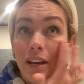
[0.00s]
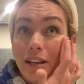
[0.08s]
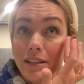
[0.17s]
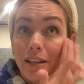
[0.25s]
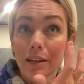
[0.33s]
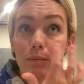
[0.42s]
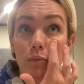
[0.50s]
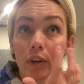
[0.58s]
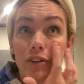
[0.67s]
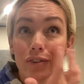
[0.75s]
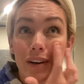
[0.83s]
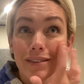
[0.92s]
It's gonna
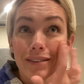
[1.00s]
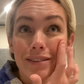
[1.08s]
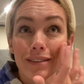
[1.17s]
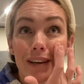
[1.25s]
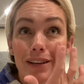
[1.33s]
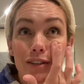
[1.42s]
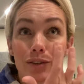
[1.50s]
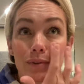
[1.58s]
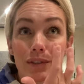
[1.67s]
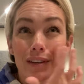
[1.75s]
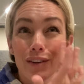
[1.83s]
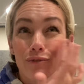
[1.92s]
moisturize the skin, so
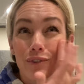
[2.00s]
it's gonna